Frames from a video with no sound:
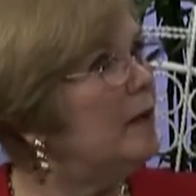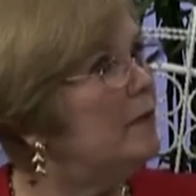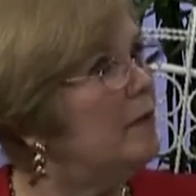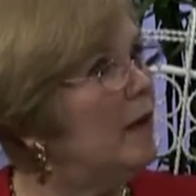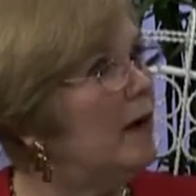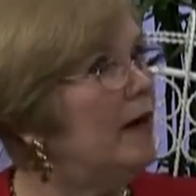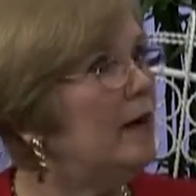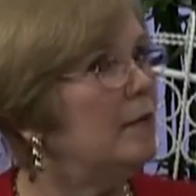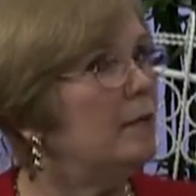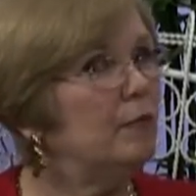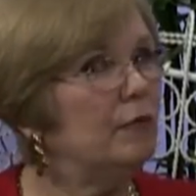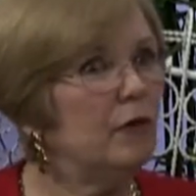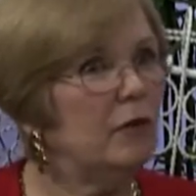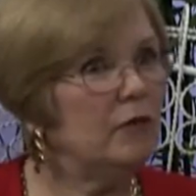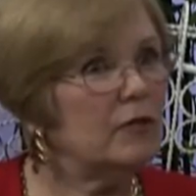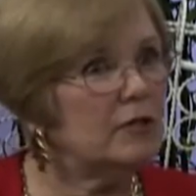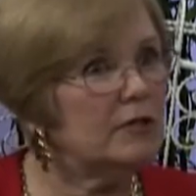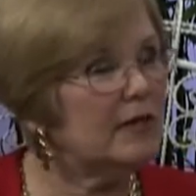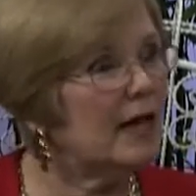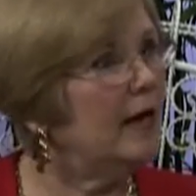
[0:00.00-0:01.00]
buy a
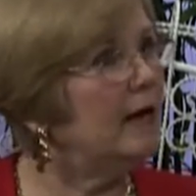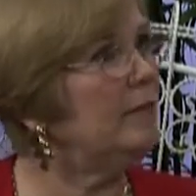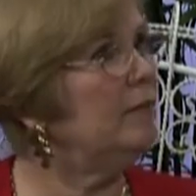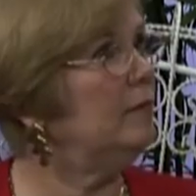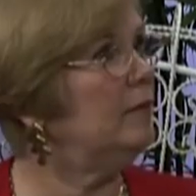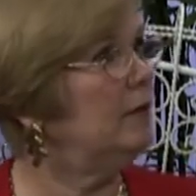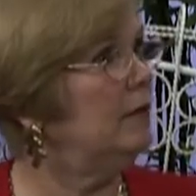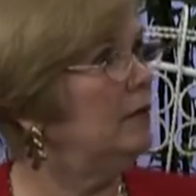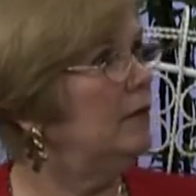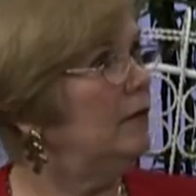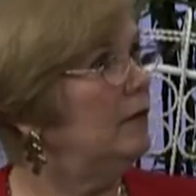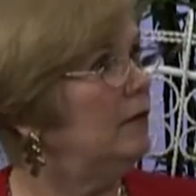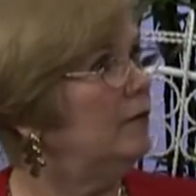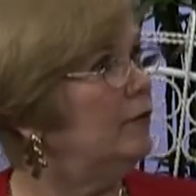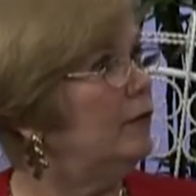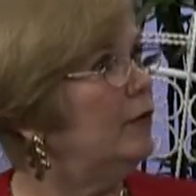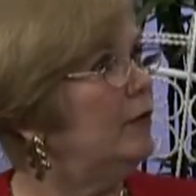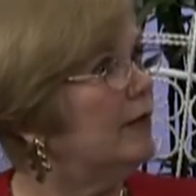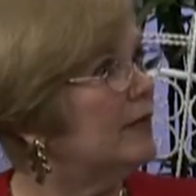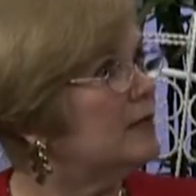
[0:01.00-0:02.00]
prototype
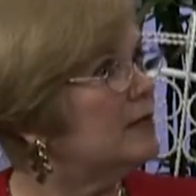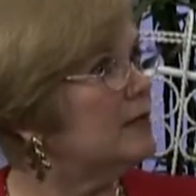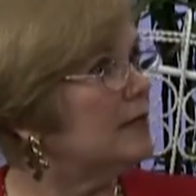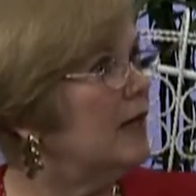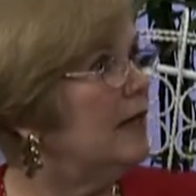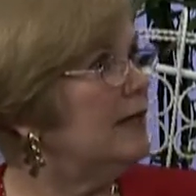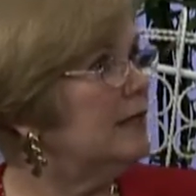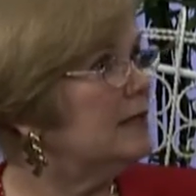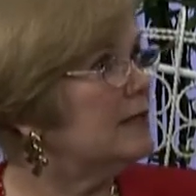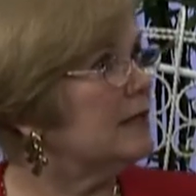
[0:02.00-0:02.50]
for a science